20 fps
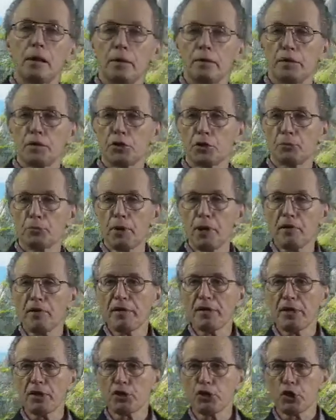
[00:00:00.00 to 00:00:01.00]
The
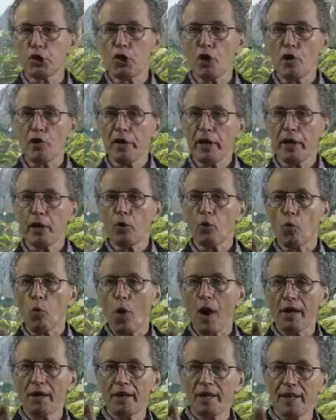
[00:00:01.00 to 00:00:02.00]
spirit is learning
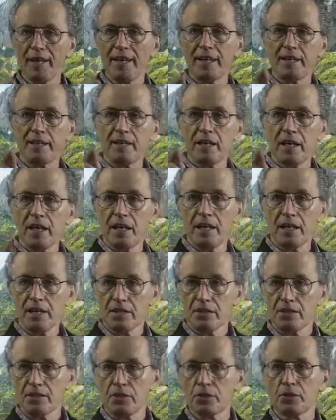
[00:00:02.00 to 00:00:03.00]
what it
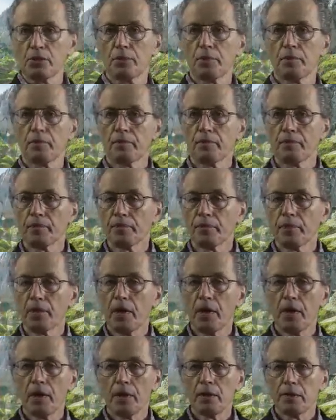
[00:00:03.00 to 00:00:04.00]
is,
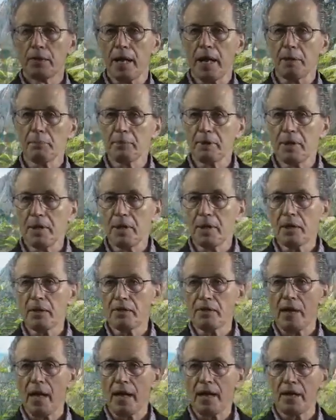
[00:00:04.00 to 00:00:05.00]
namely
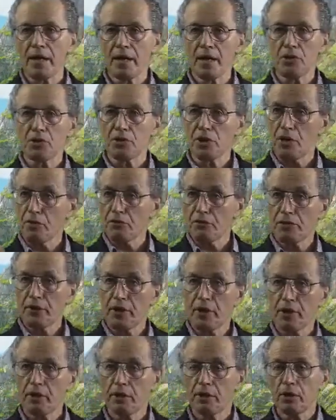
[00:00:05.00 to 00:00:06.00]
that it is
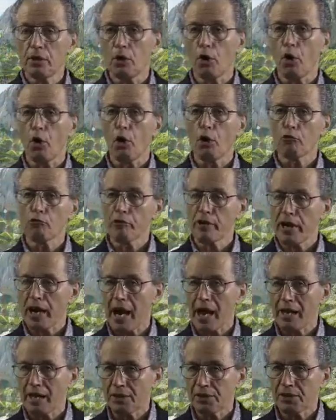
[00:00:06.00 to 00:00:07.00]
infinite, all
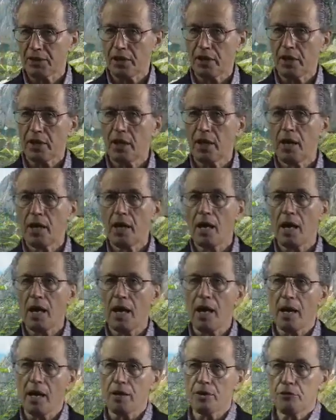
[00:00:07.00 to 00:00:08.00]
reality,
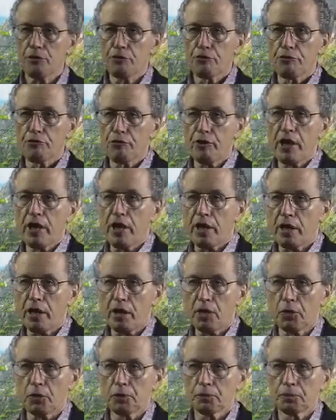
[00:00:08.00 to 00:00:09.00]
and free.